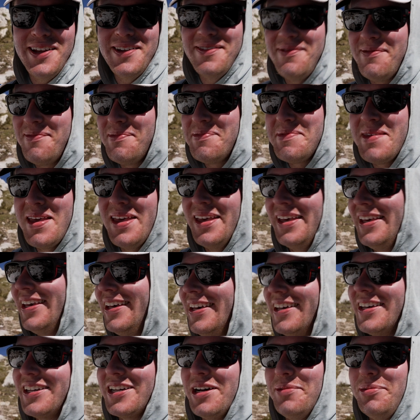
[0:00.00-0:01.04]

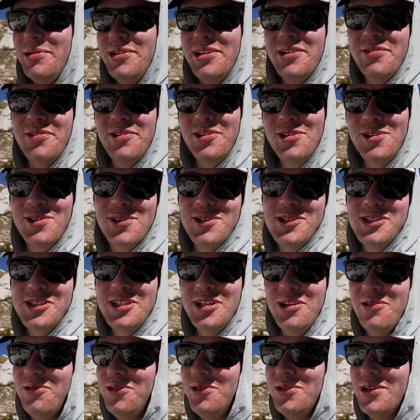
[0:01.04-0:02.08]
a couple different lures,
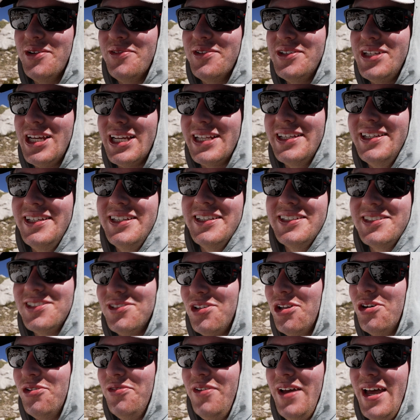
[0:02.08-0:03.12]
a few different techniques,
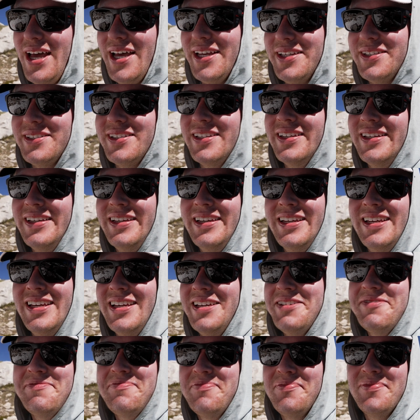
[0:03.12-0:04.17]
slow, fast,
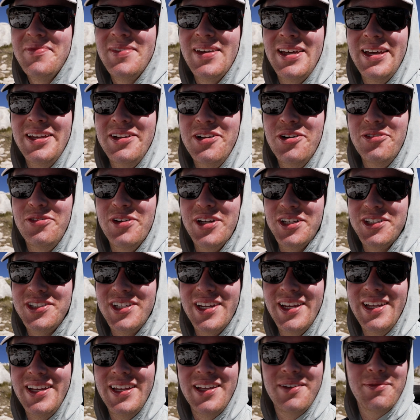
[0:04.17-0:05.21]
no fish.
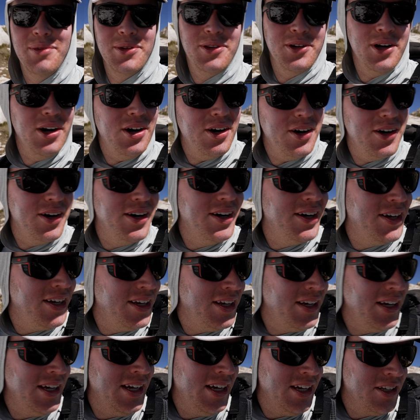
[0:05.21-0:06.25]
But there are,
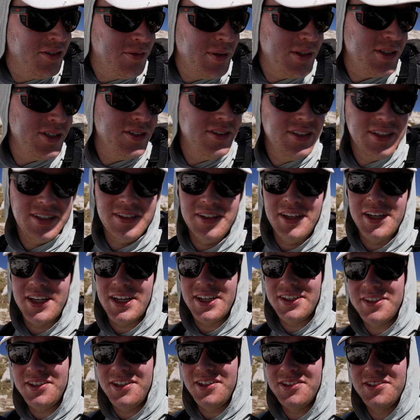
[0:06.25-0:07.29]
especially in this lake, I
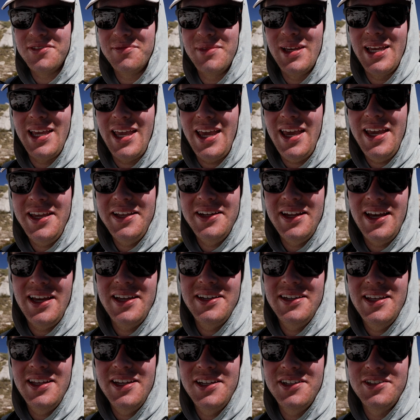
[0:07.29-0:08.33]
saw some like 8, 9,
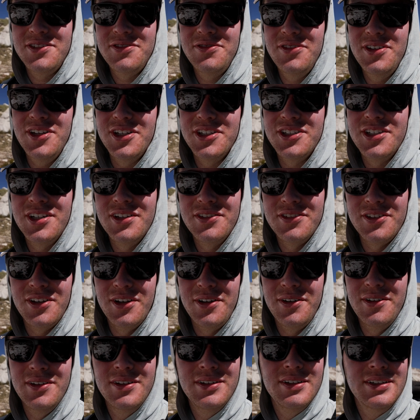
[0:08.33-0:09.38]
10-inch fish.
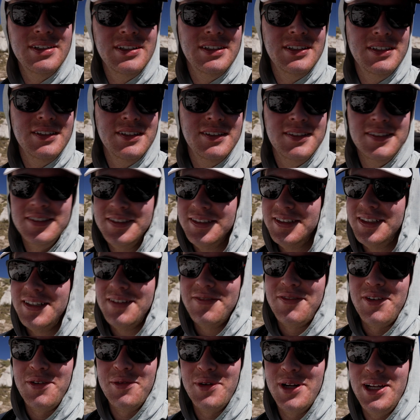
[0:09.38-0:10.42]
So
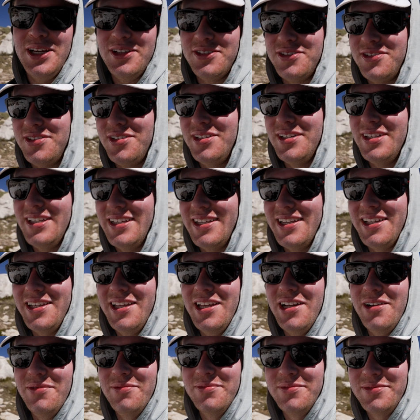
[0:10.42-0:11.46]
if anyone else can
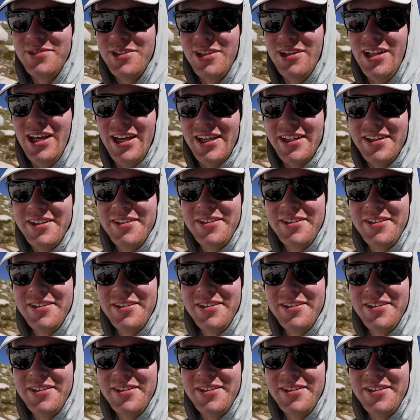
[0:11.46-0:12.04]
get them, good luck.